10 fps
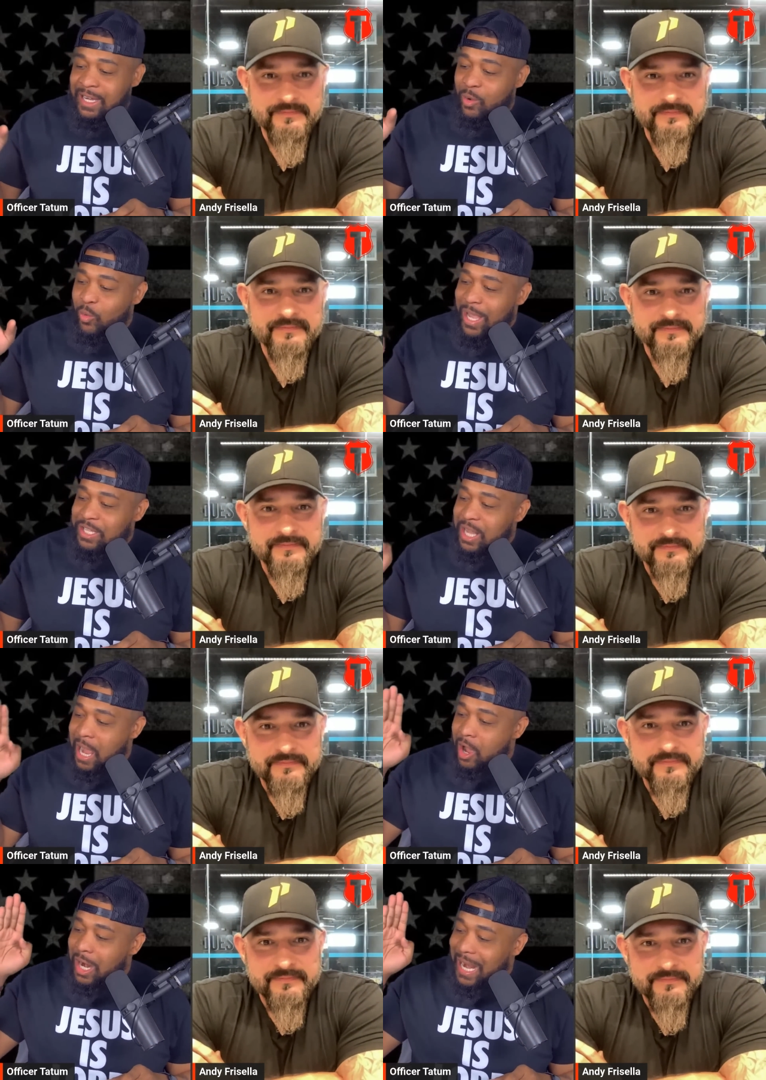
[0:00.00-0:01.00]
Speaker 1: and the weights
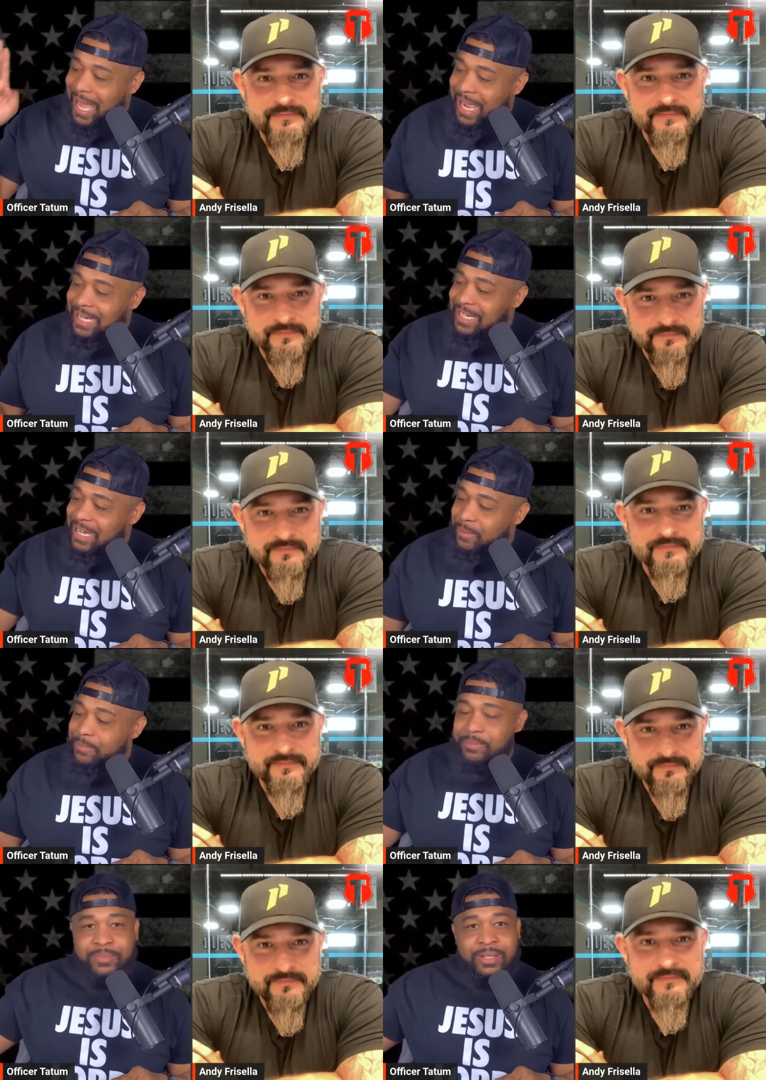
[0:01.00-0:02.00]
are all lined
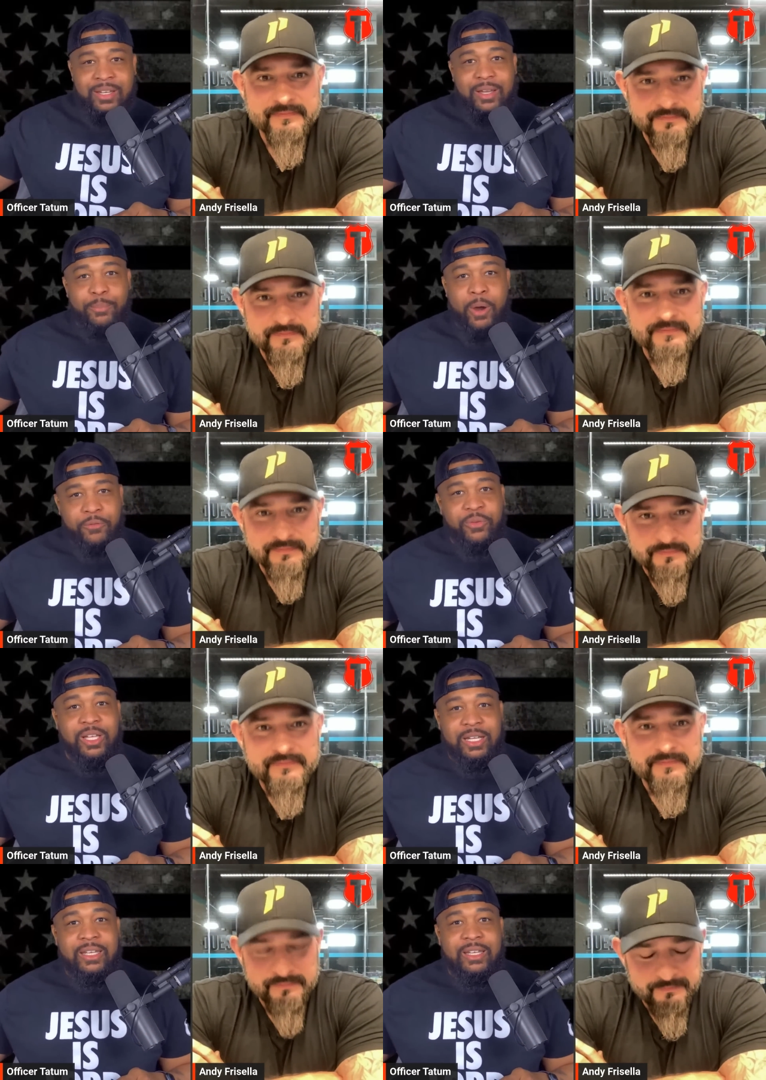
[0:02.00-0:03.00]
up
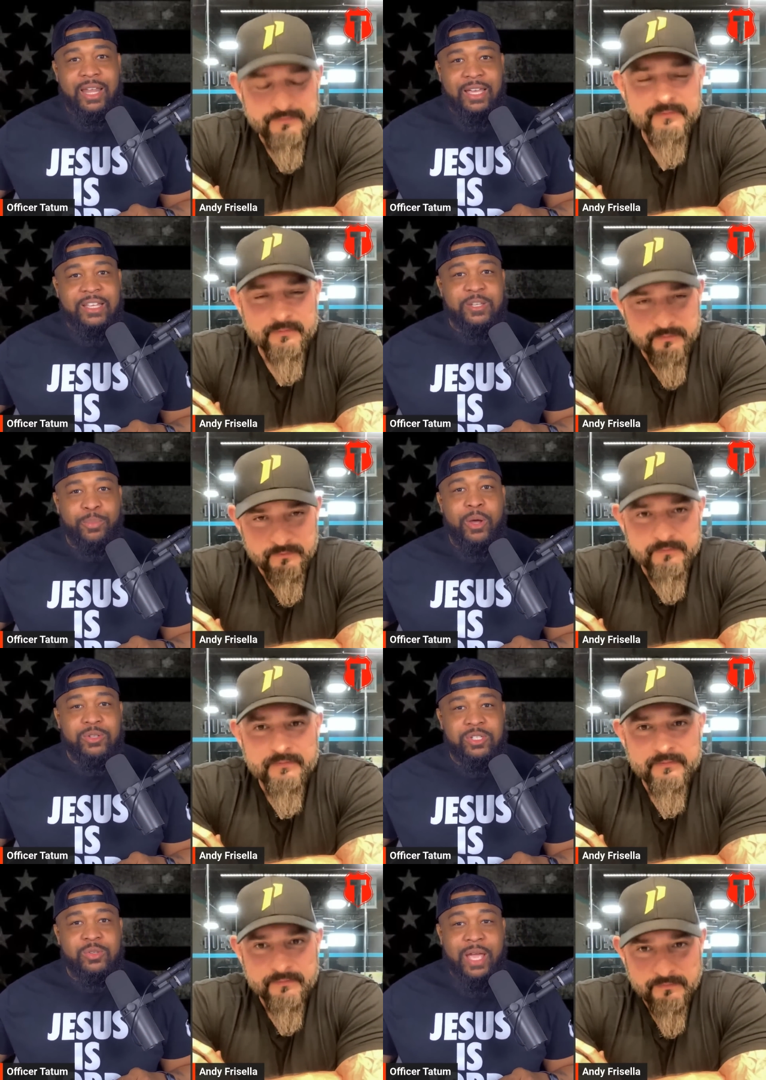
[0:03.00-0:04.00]
perfectly like mm-hmm. it's
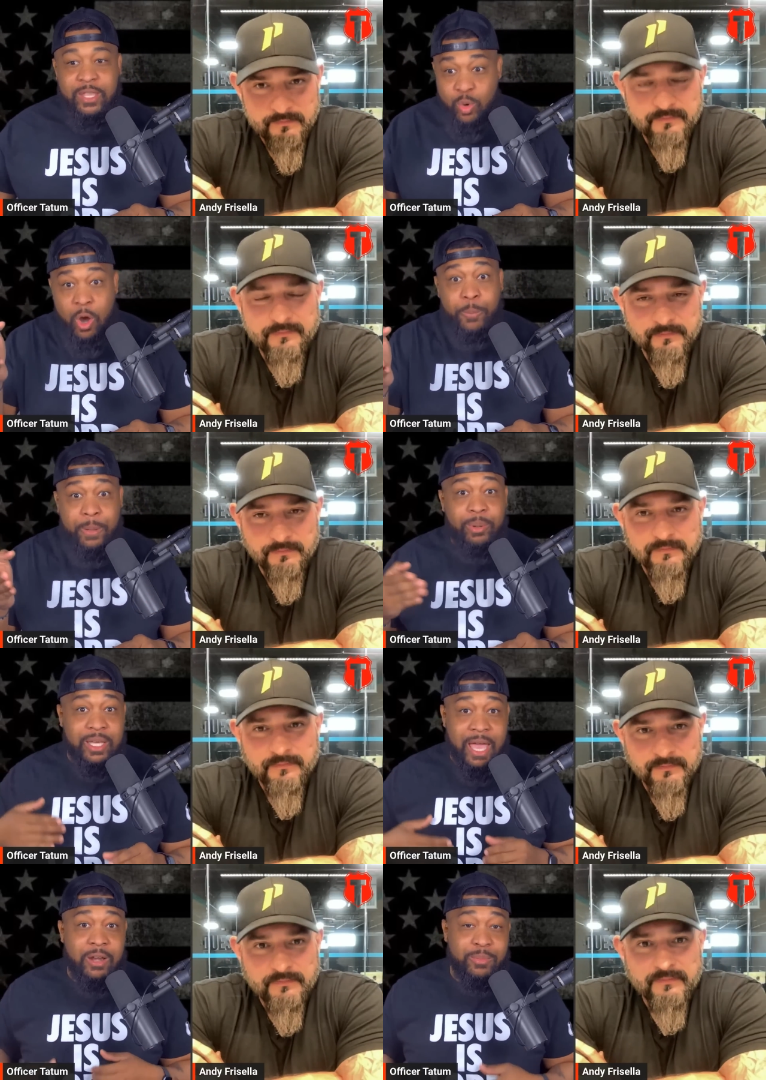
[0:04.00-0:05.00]
supposed to and mm-hmm. you hold
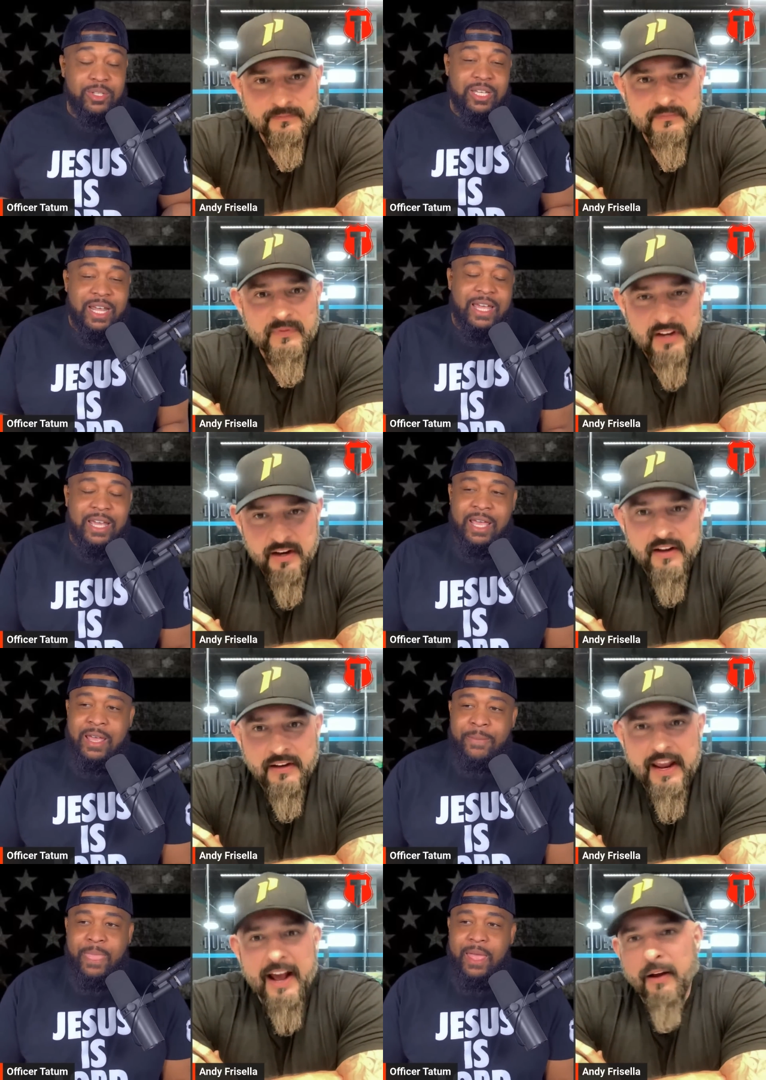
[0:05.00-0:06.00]
people accountable to that
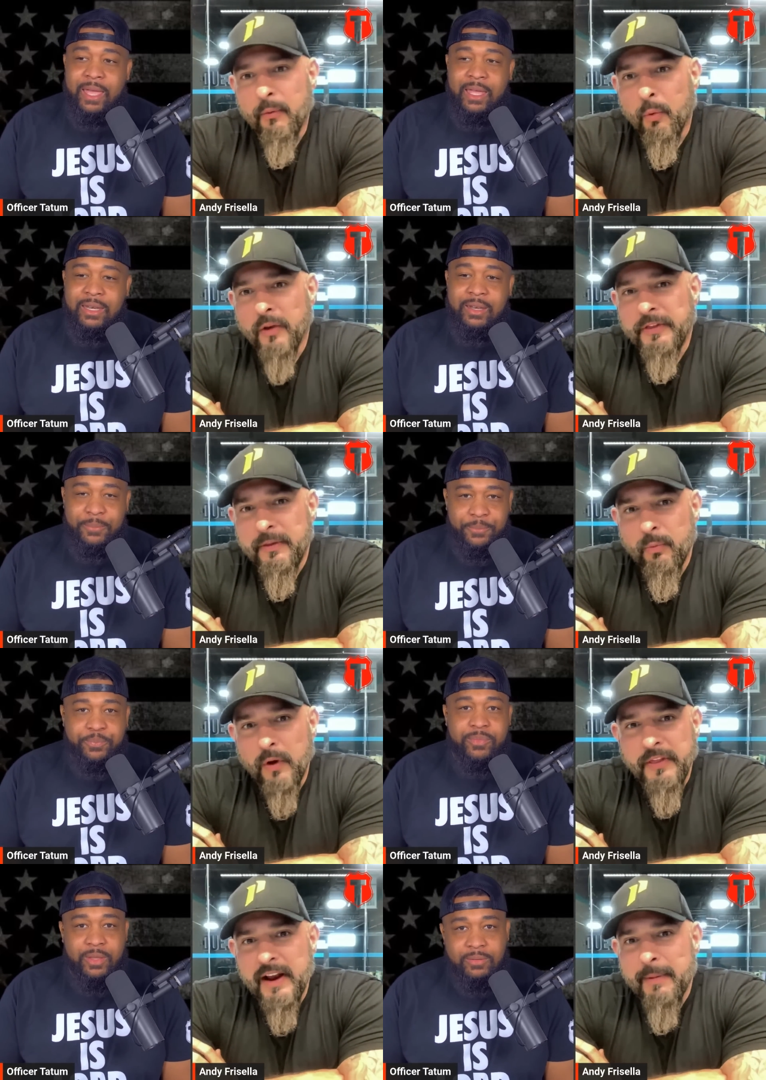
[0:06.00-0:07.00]
Speaker 2: yeah and, one,
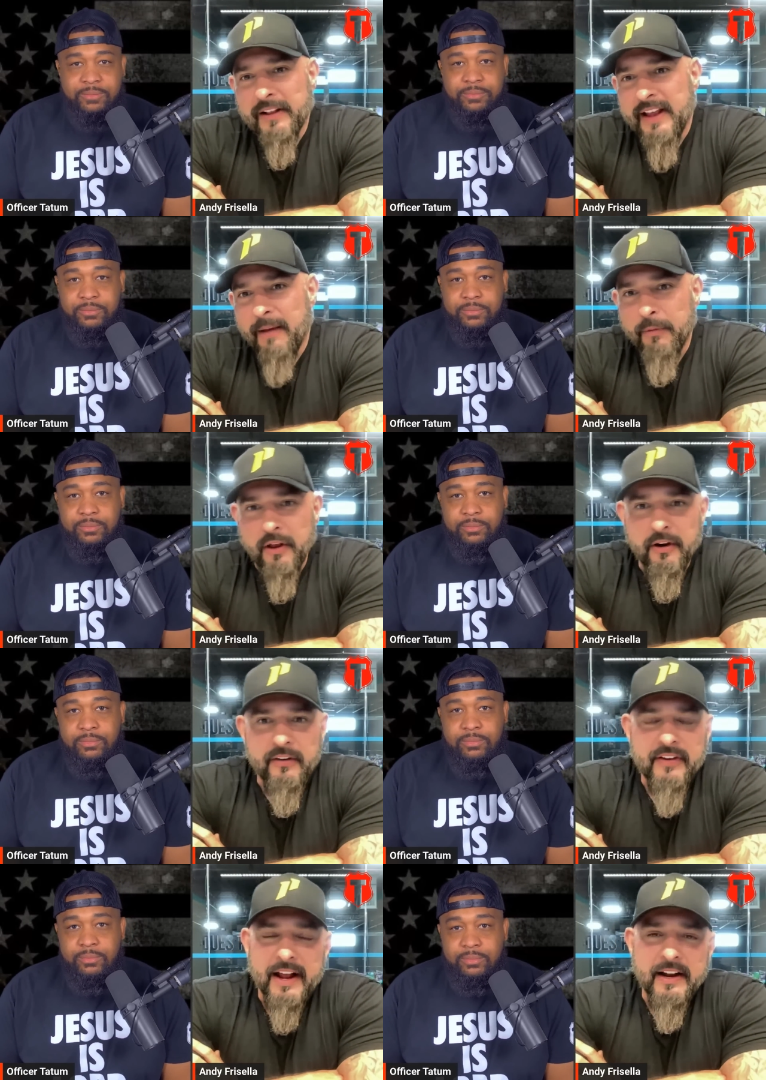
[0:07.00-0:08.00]
one thing about that brother
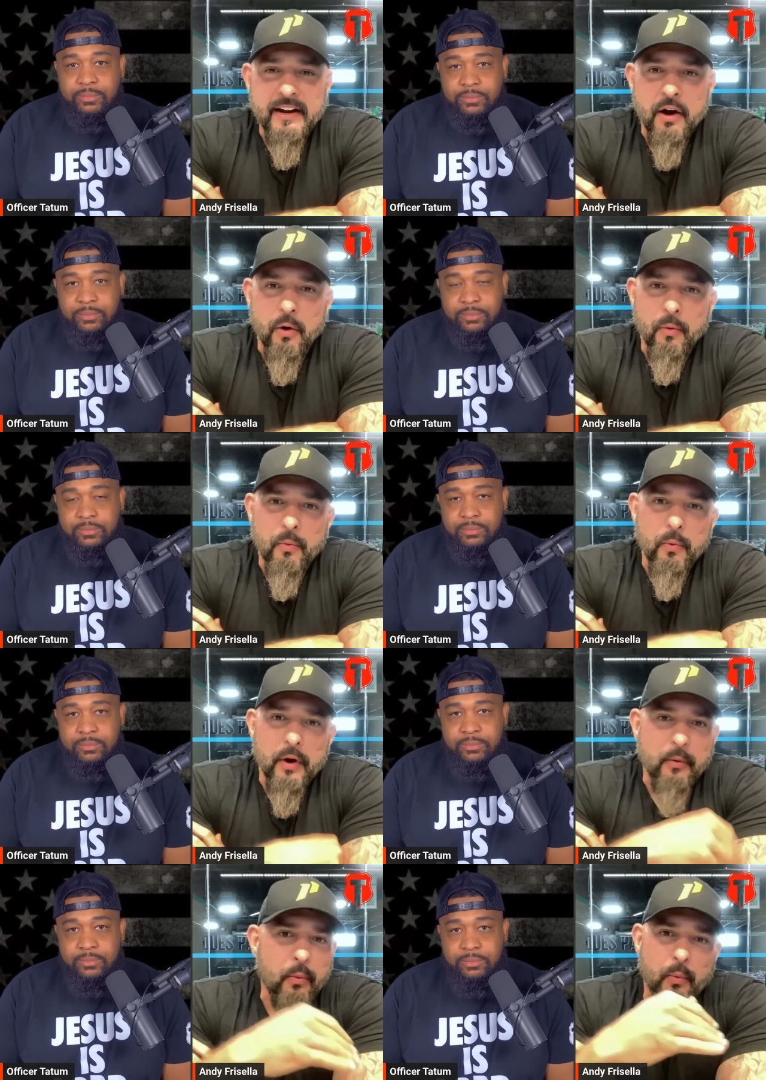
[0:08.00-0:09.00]
is like you
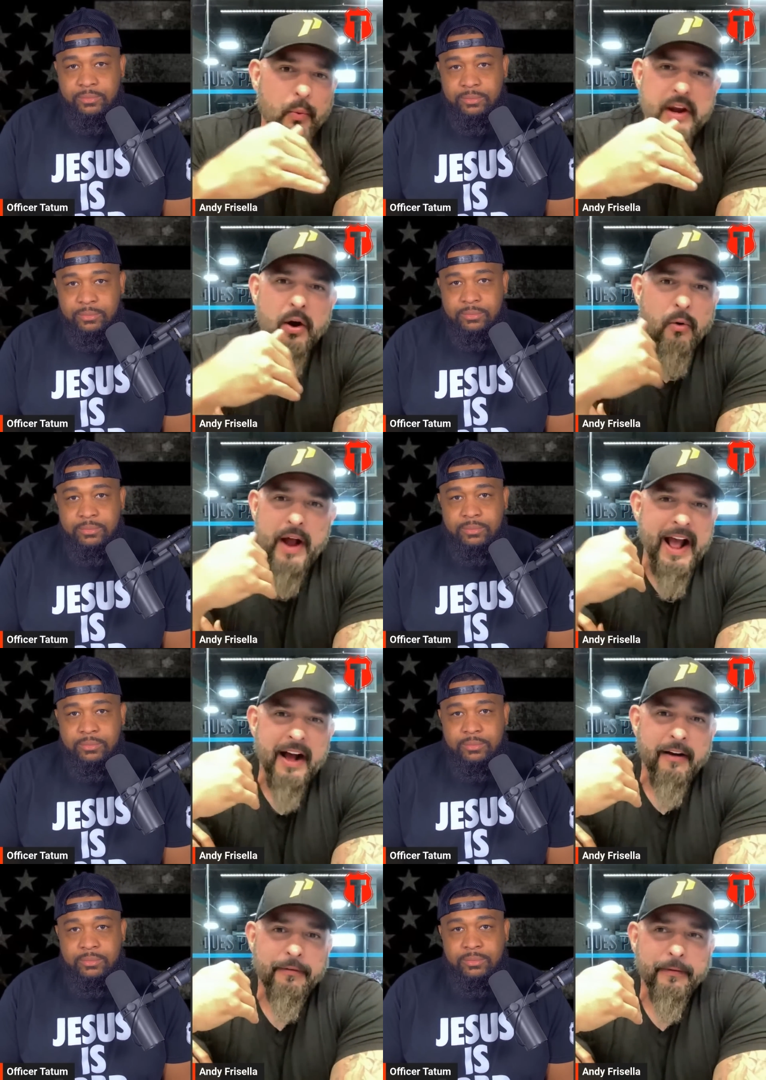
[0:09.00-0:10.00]
know we don't
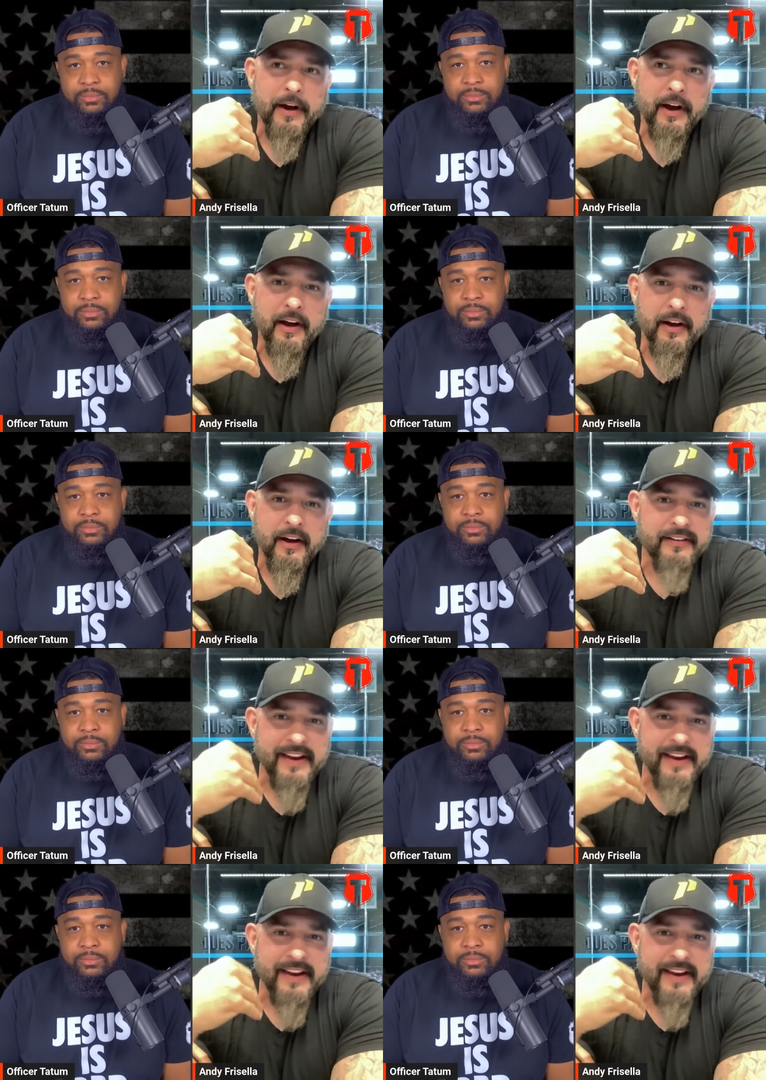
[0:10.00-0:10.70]
have uh, a